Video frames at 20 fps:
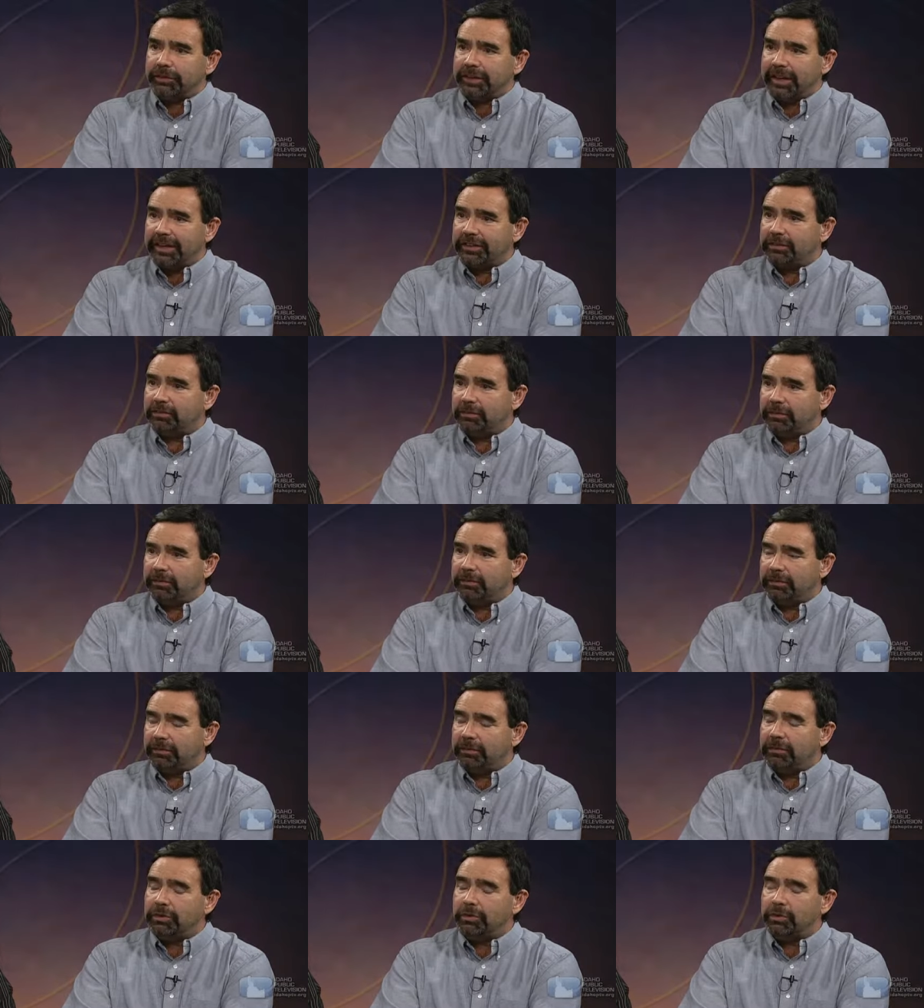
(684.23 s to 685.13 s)
And I
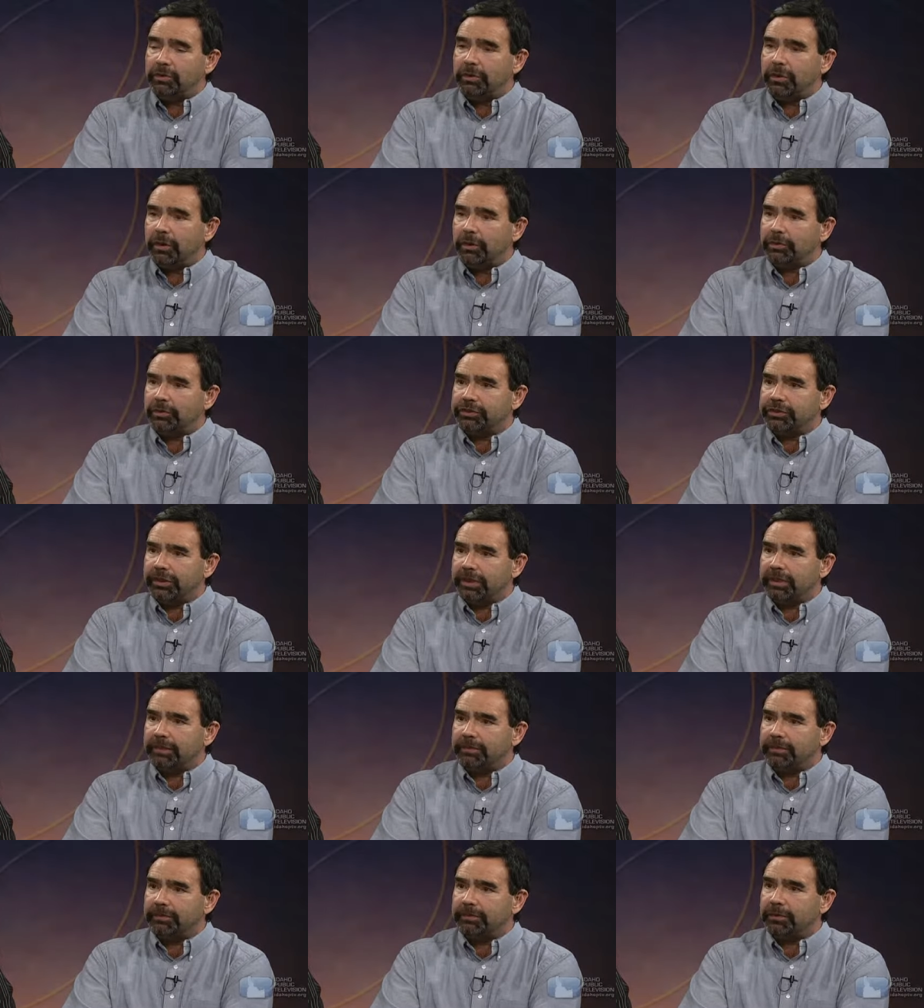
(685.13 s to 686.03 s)
viewed those
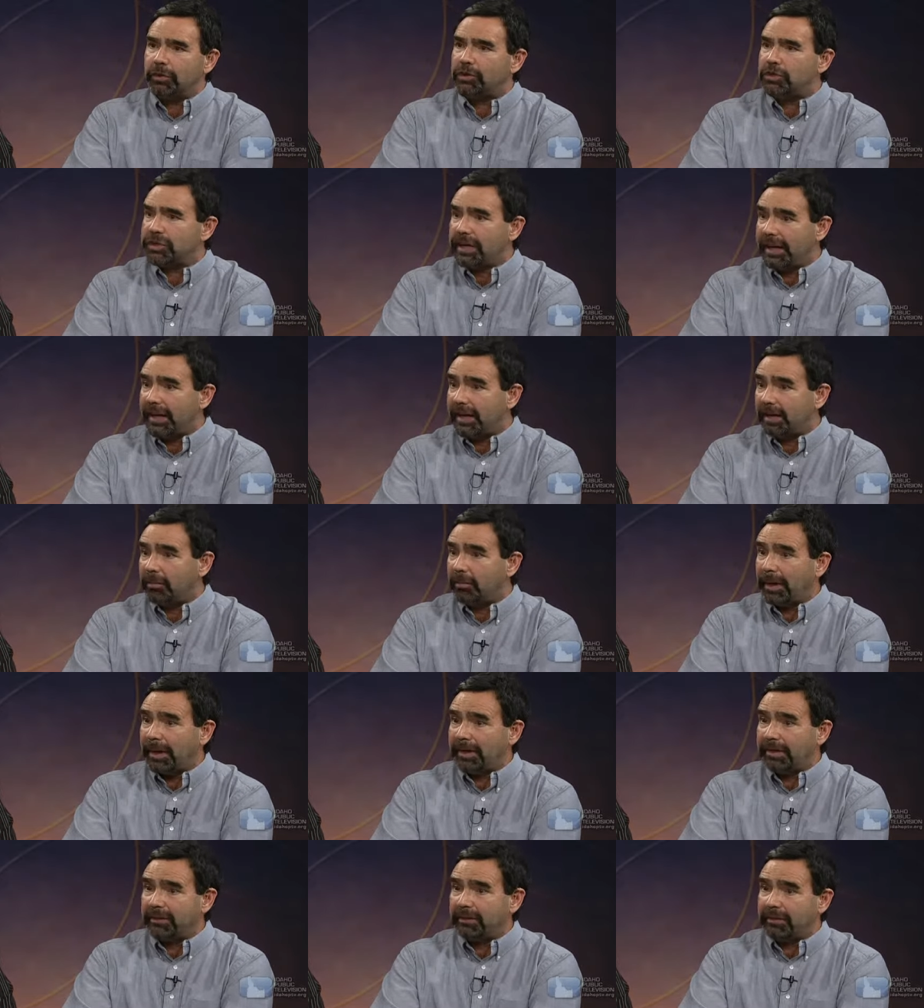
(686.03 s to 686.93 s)
uh, firsthand
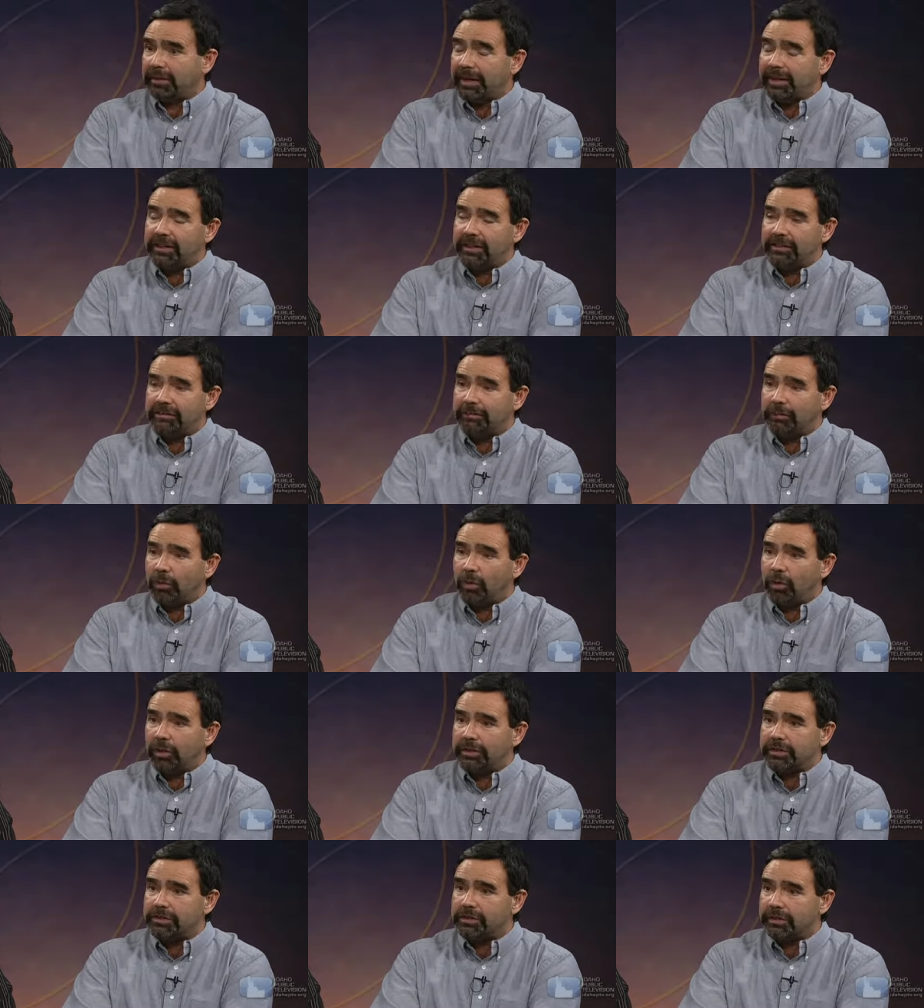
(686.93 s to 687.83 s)
back in
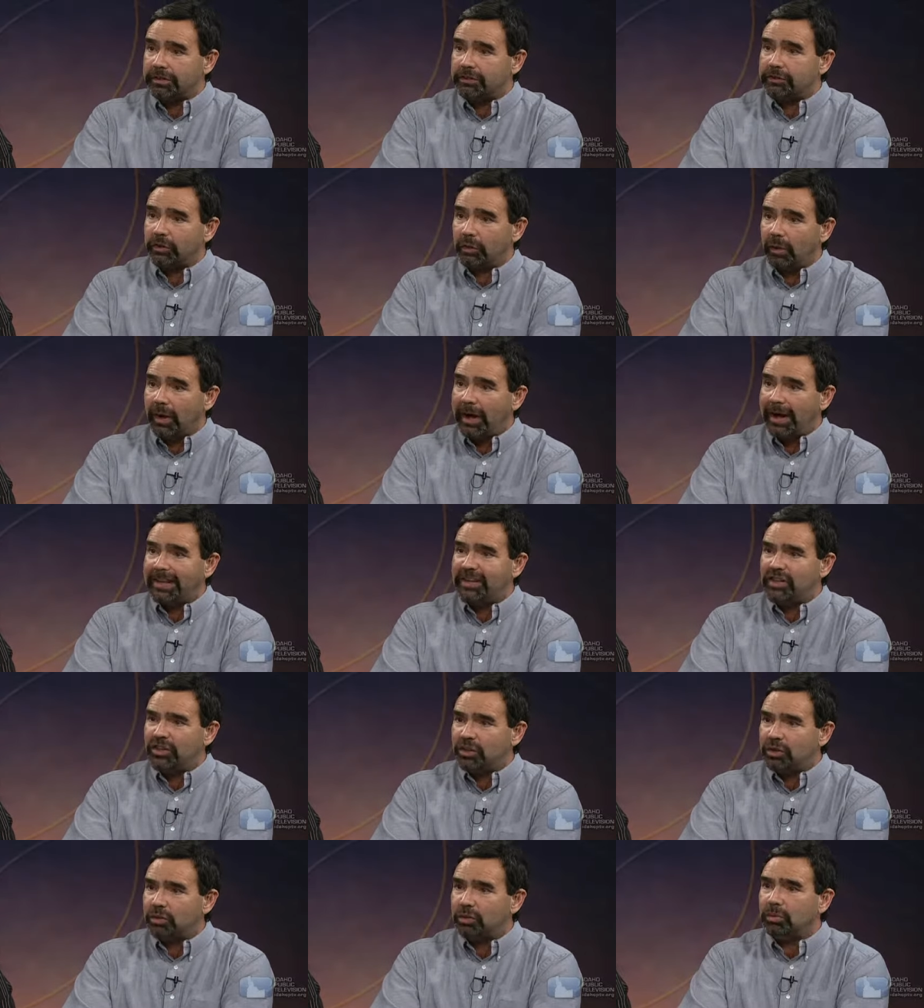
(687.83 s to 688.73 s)
'94, and so I
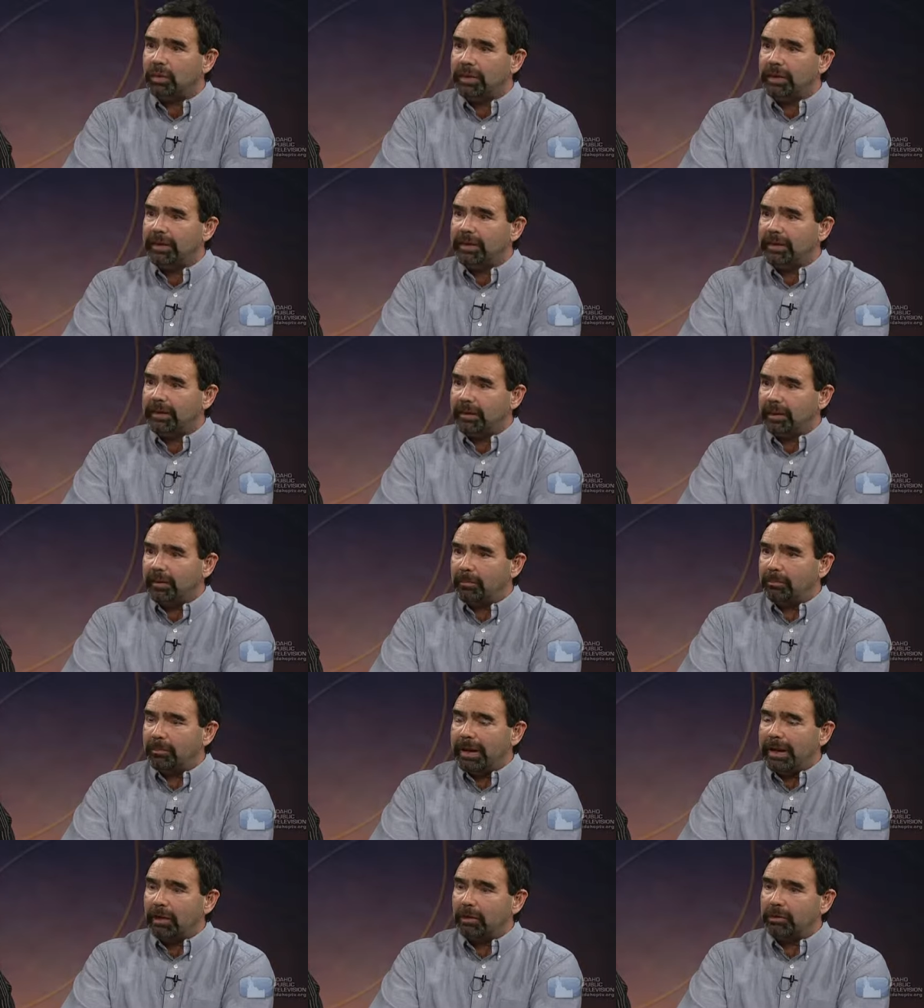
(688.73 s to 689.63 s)
knew
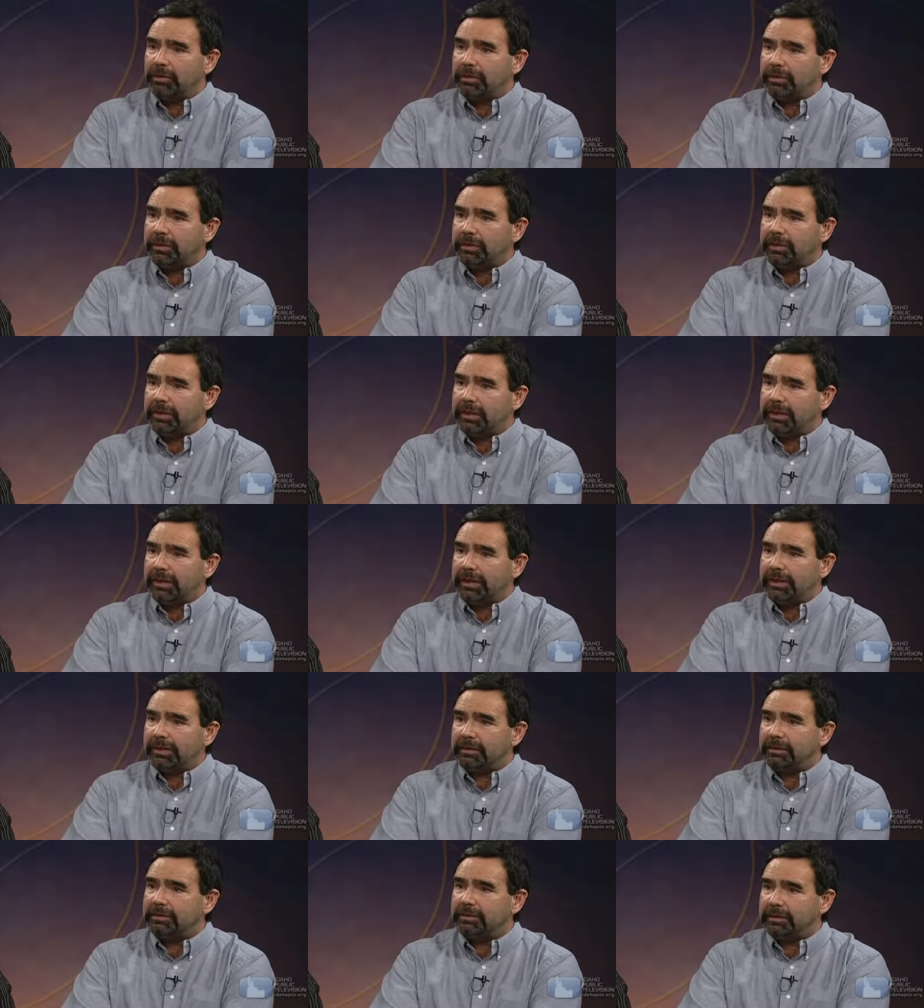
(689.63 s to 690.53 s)
about
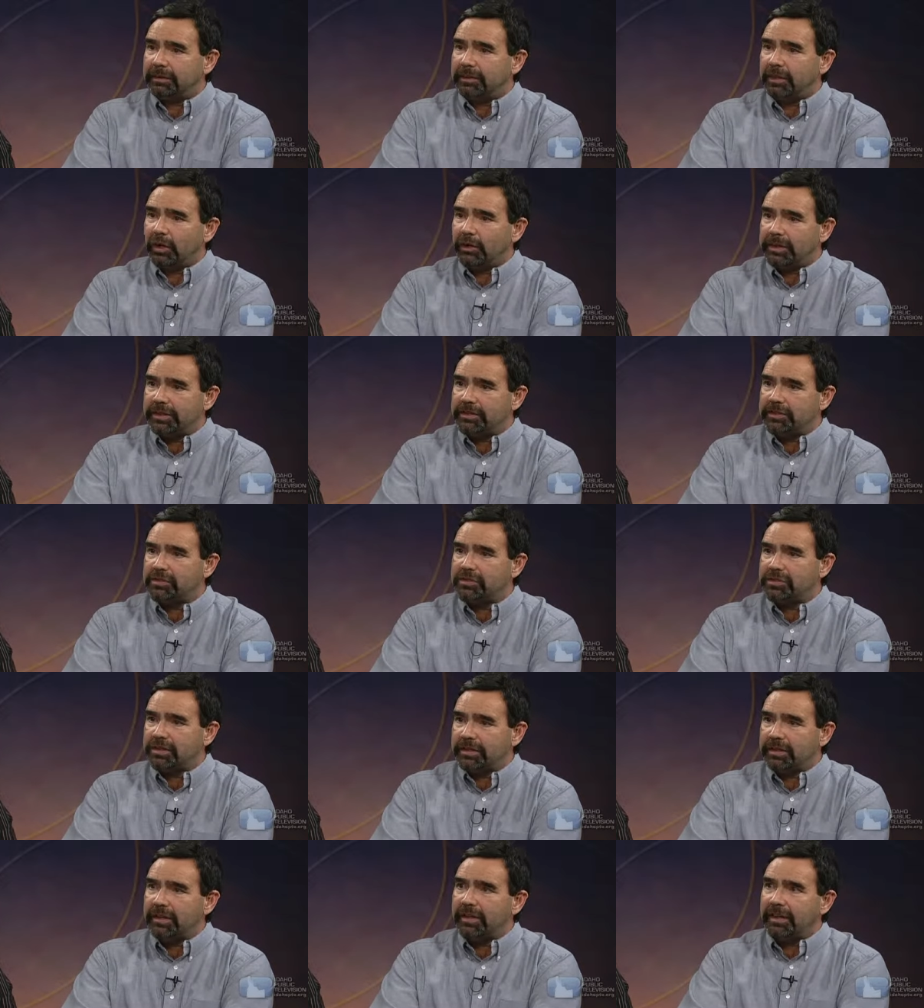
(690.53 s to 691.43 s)
uh, you know
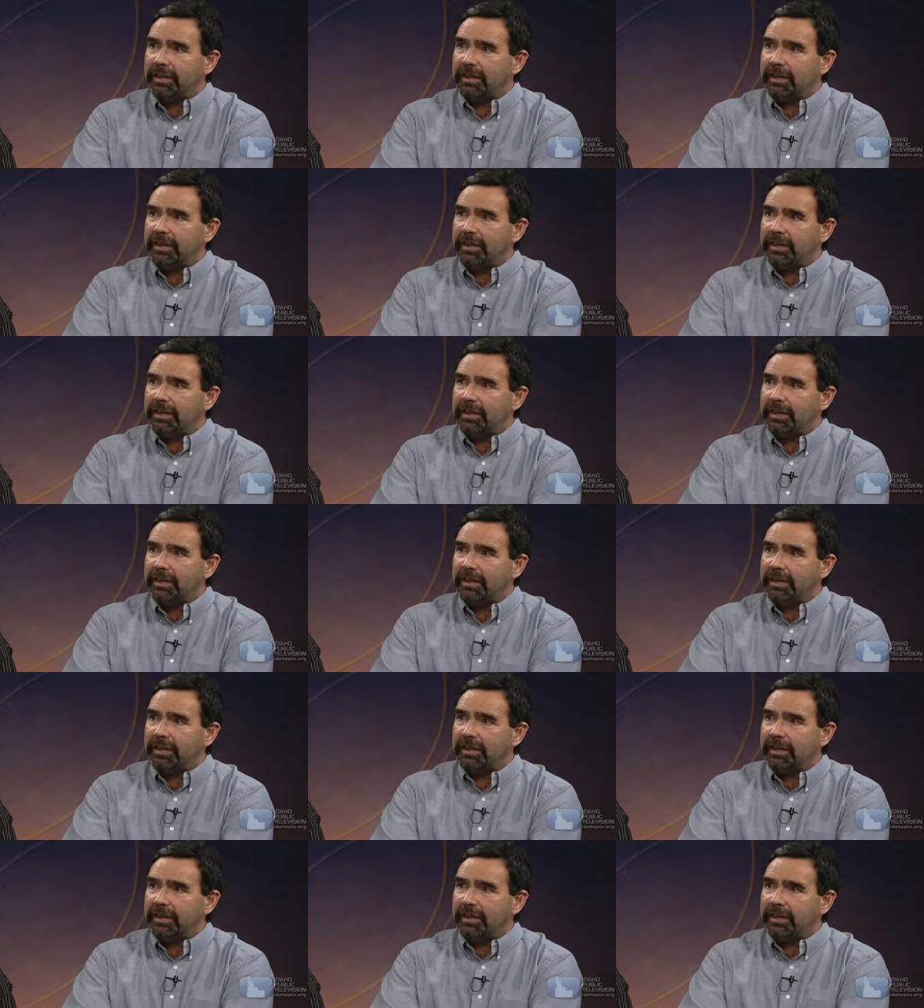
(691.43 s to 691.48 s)
his